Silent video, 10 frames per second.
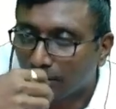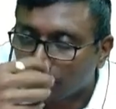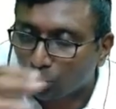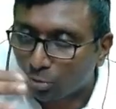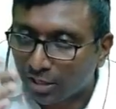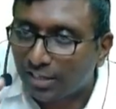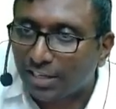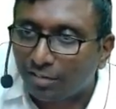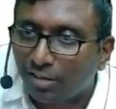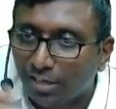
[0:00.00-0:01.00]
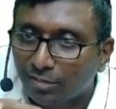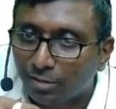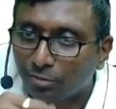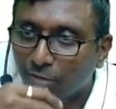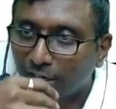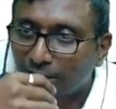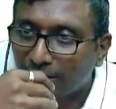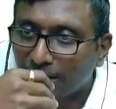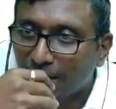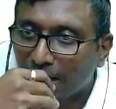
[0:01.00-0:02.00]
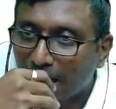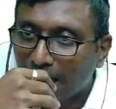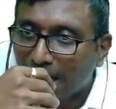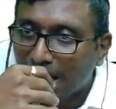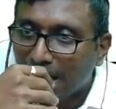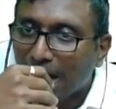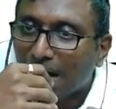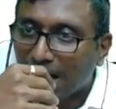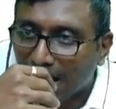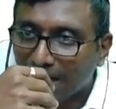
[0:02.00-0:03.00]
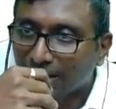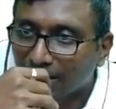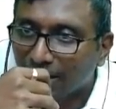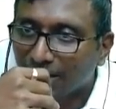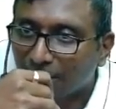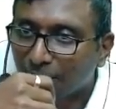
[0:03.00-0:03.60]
You can tell whatever you want. Correct, na?